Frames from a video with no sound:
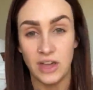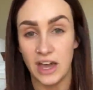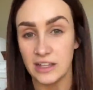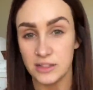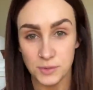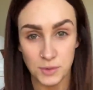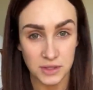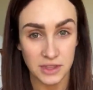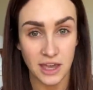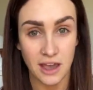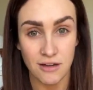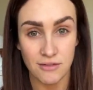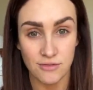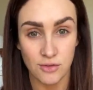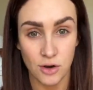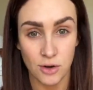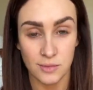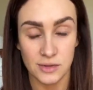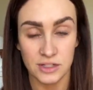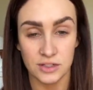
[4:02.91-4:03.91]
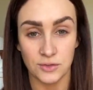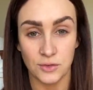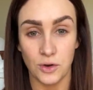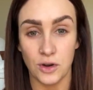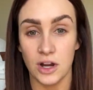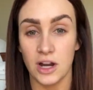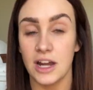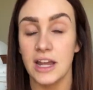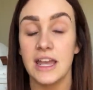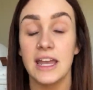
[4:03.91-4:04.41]
That's what that form is
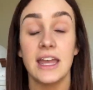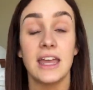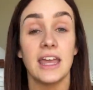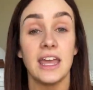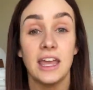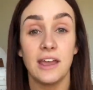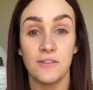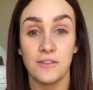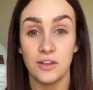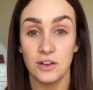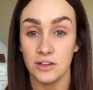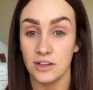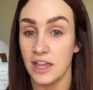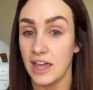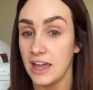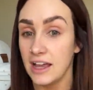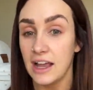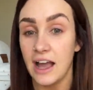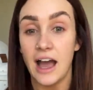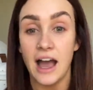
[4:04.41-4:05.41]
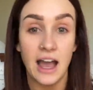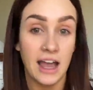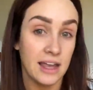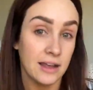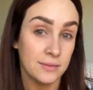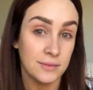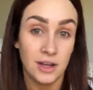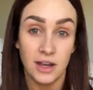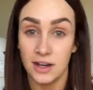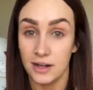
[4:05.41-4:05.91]
for. If you're like, I
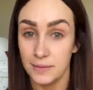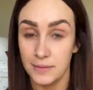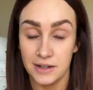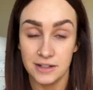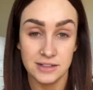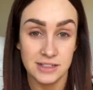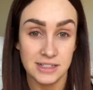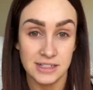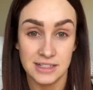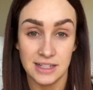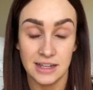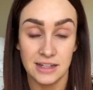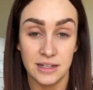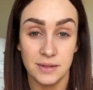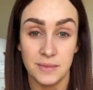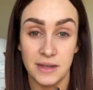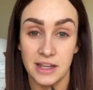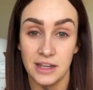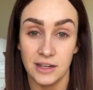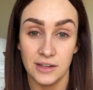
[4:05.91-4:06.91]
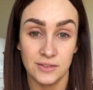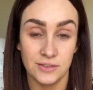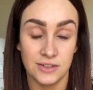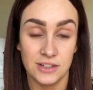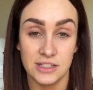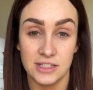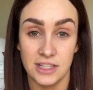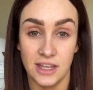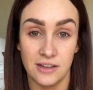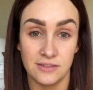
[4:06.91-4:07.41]
am not about to send a makeup
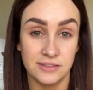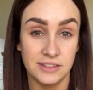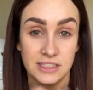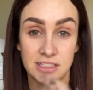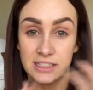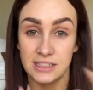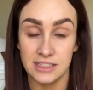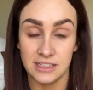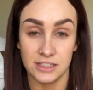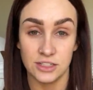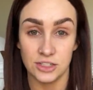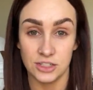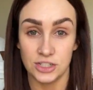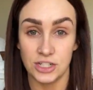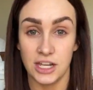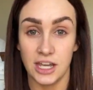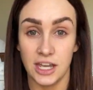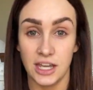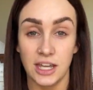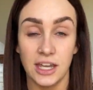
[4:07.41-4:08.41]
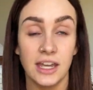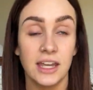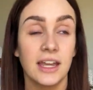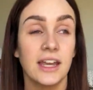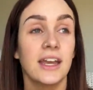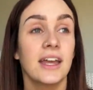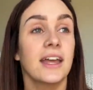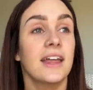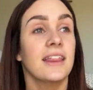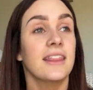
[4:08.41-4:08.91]
free selfie to this chick,
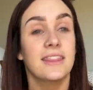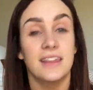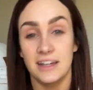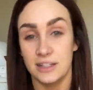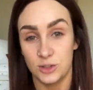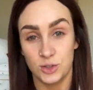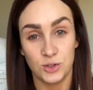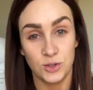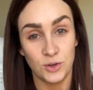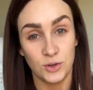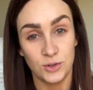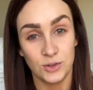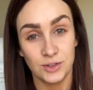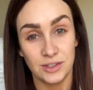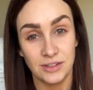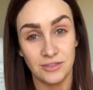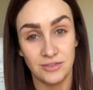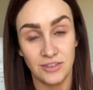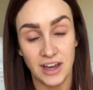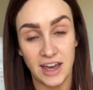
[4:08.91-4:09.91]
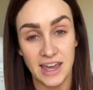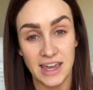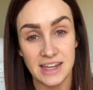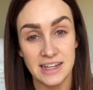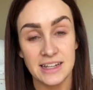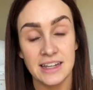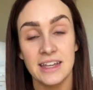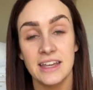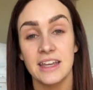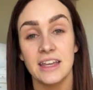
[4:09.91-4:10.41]
that's totally
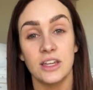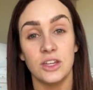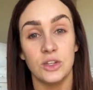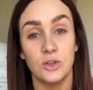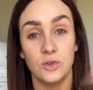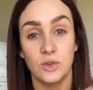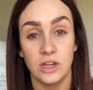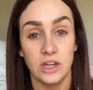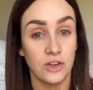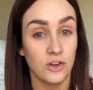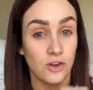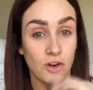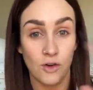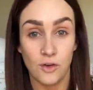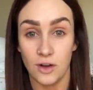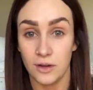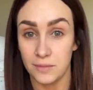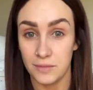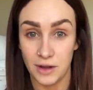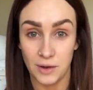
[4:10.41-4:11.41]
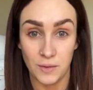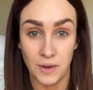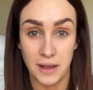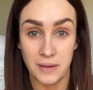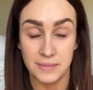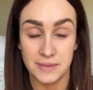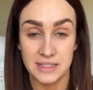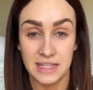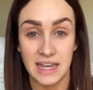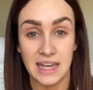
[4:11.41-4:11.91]
fine. You can go on my
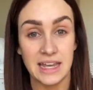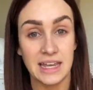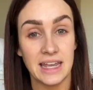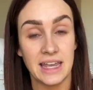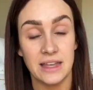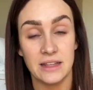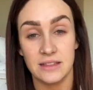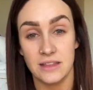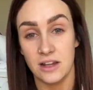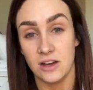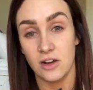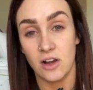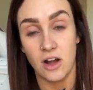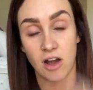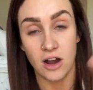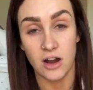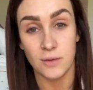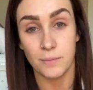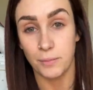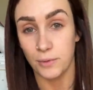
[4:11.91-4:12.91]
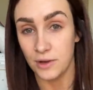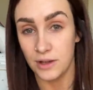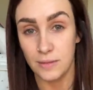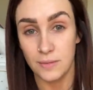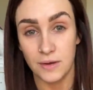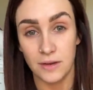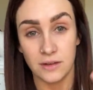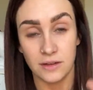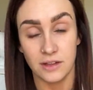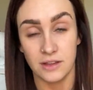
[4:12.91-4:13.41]
website and there are
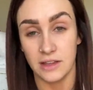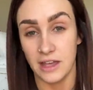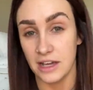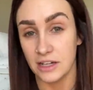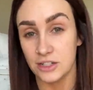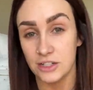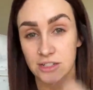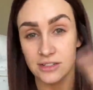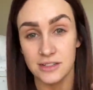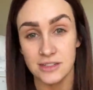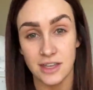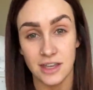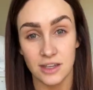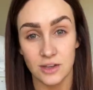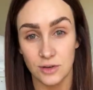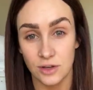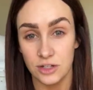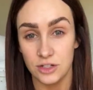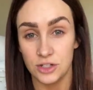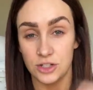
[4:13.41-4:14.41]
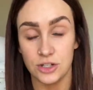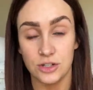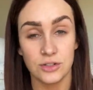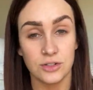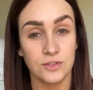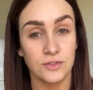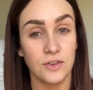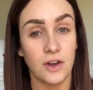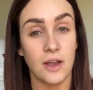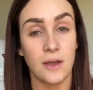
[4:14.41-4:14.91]
pre-built collections that you can
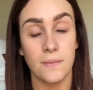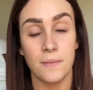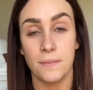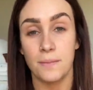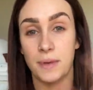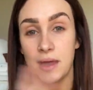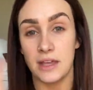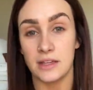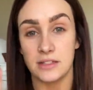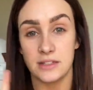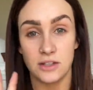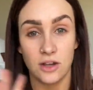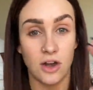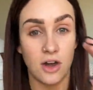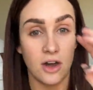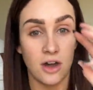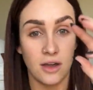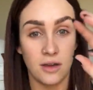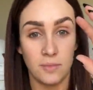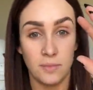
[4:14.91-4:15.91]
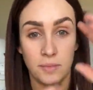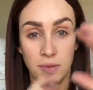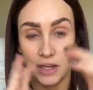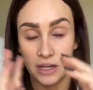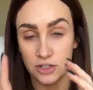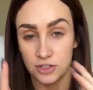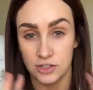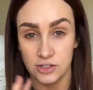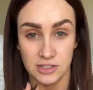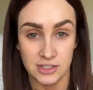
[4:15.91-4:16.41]
choose from based on
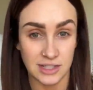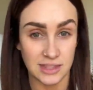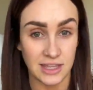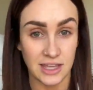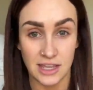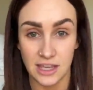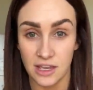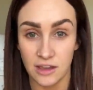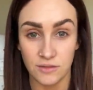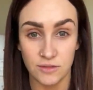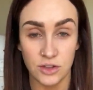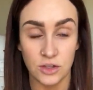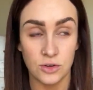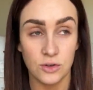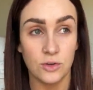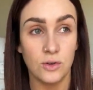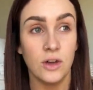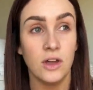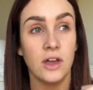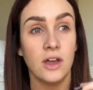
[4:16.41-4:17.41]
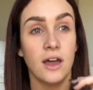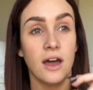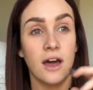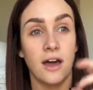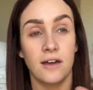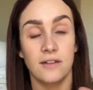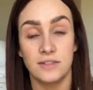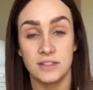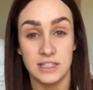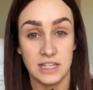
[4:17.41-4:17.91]
pictures that they give you
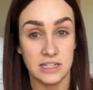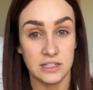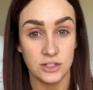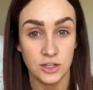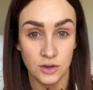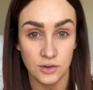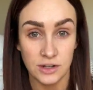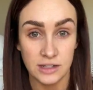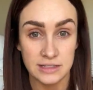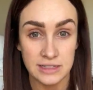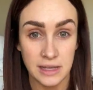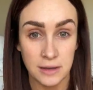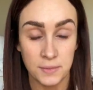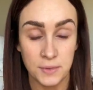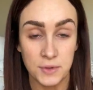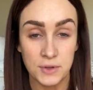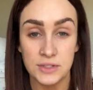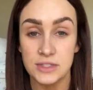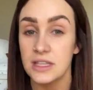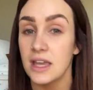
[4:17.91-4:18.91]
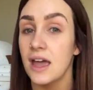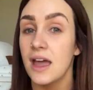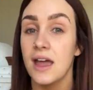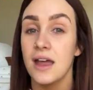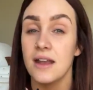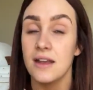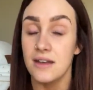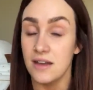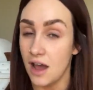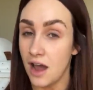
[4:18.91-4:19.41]
of skin tone examples.
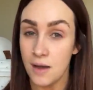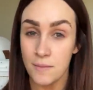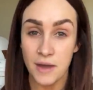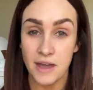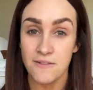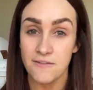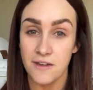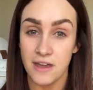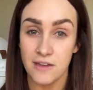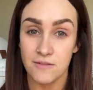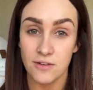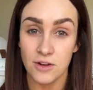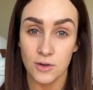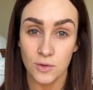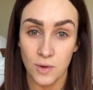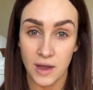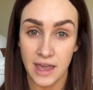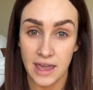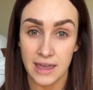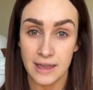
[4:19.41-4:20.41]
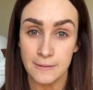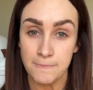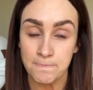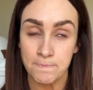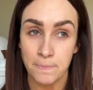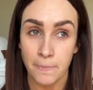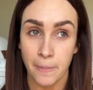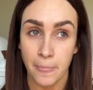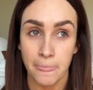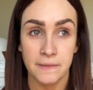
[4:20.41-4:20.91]
Not my favorite way
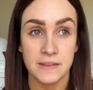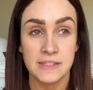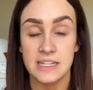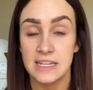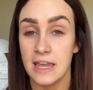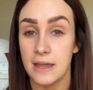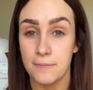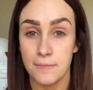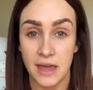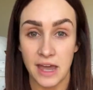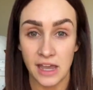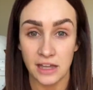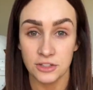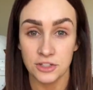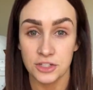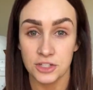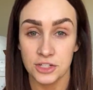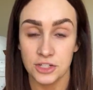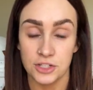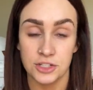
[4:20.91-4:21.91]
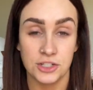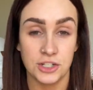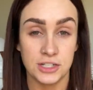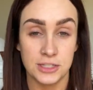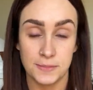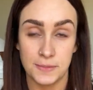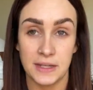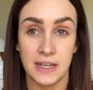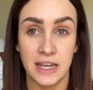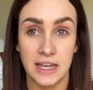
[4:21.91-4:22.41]
to get matched
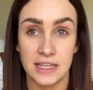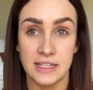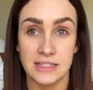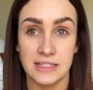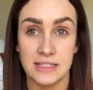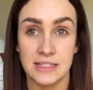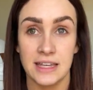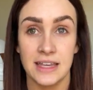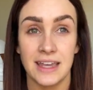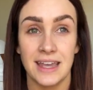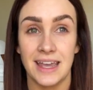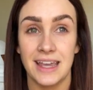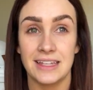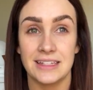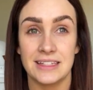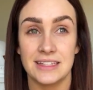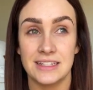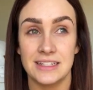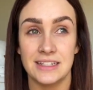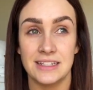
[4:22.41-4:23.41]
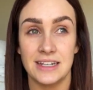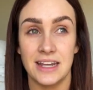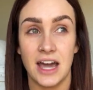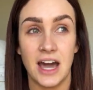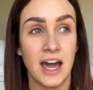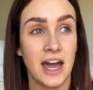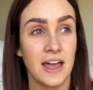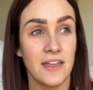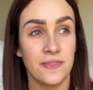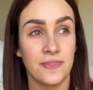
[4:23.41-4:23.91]
just because it's
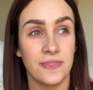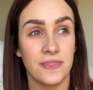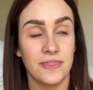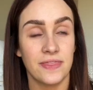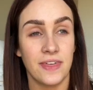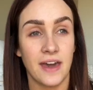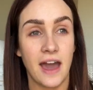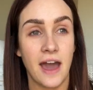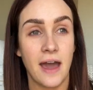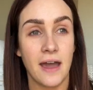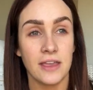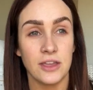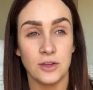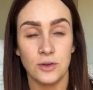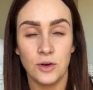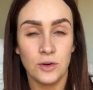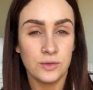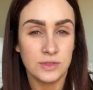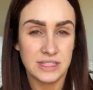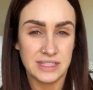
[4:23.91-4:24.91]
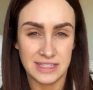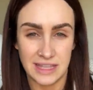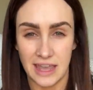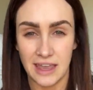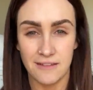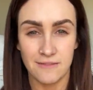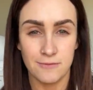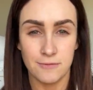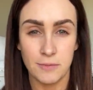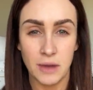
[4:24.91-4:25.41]
not that you don't
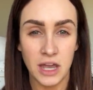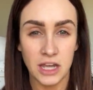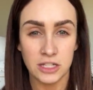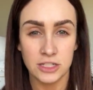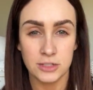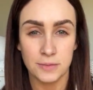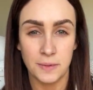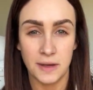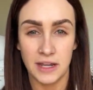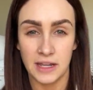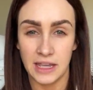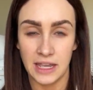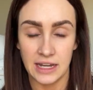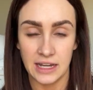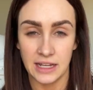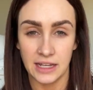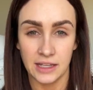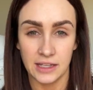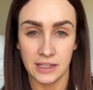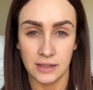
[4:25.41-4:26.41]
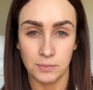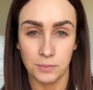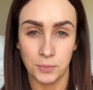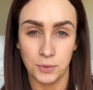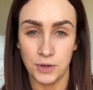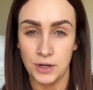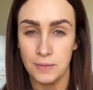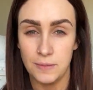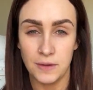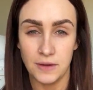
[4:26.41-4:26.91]
save much by getting a
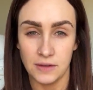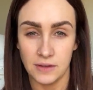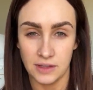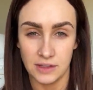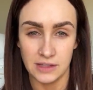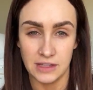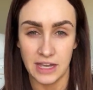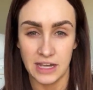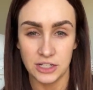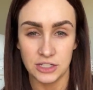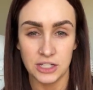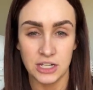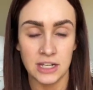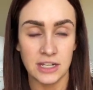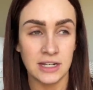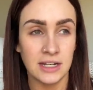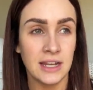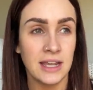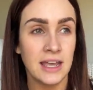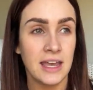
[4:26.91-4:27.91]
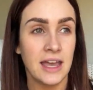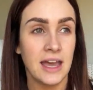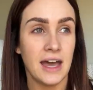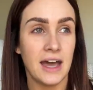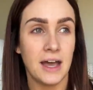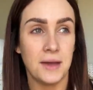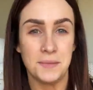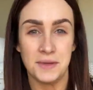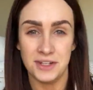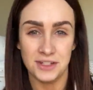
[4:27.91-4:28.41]
pre-built collection
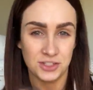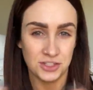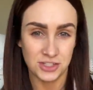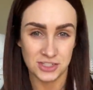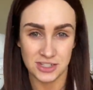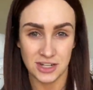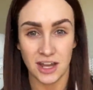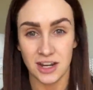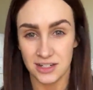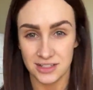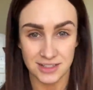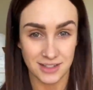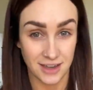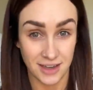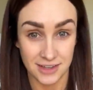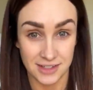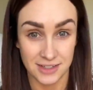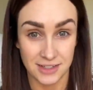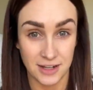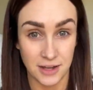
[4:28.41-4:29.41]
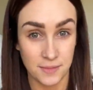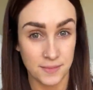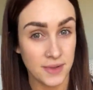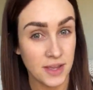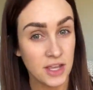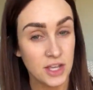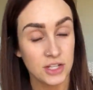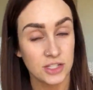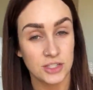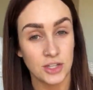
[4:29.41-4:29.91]
um, and it's just not as custom.
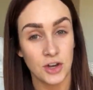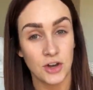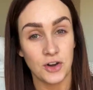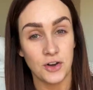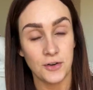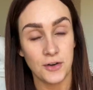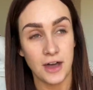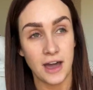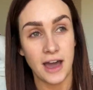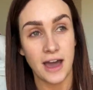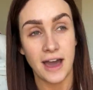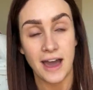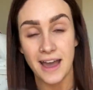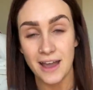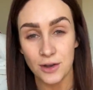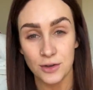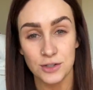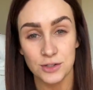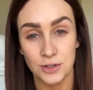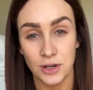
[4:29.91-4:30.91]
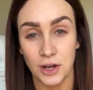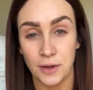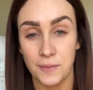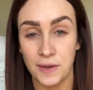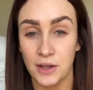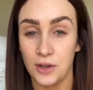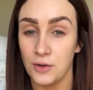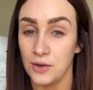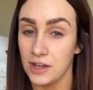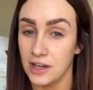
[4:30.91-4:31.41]
So I always
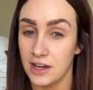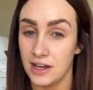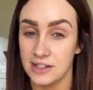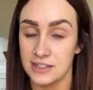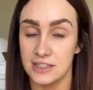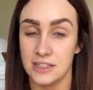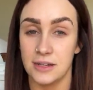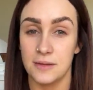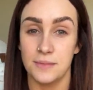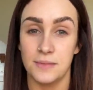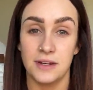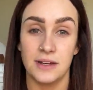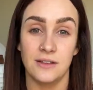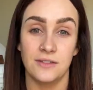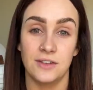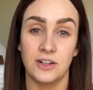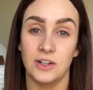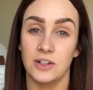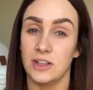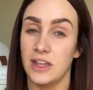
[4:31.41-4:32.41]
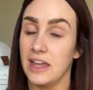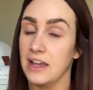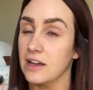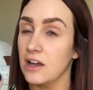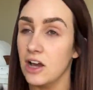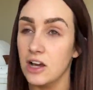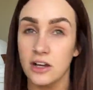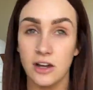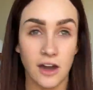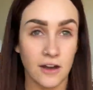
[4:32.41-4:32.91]
recommend going custom, but if you're like
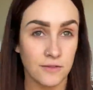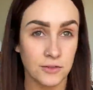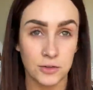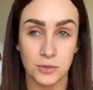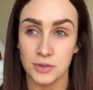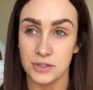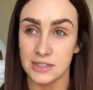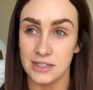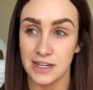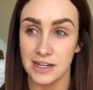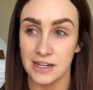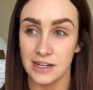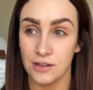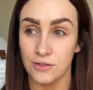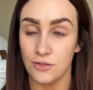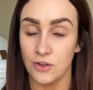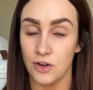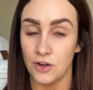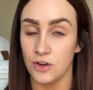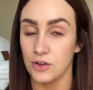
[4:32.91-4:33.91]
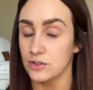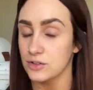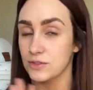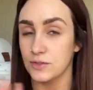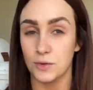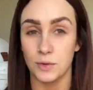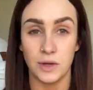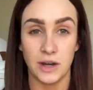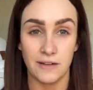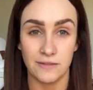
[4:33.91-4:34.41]
uncomfortable sending photos
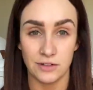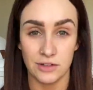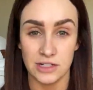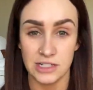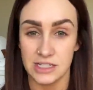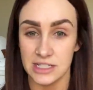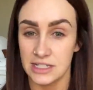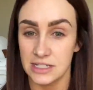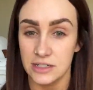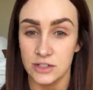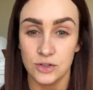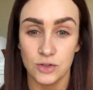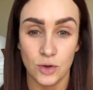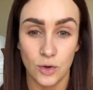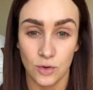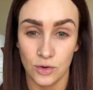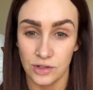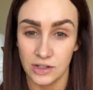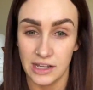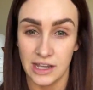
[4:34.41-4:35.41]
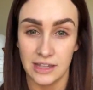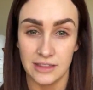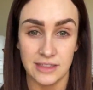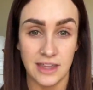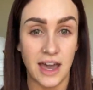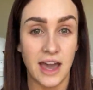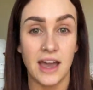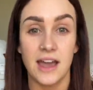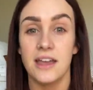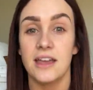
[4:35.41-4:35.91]
for whatever reason, totally get
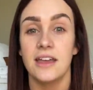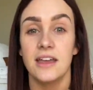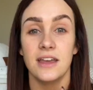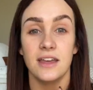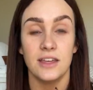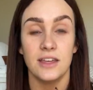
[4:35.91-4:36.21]
that.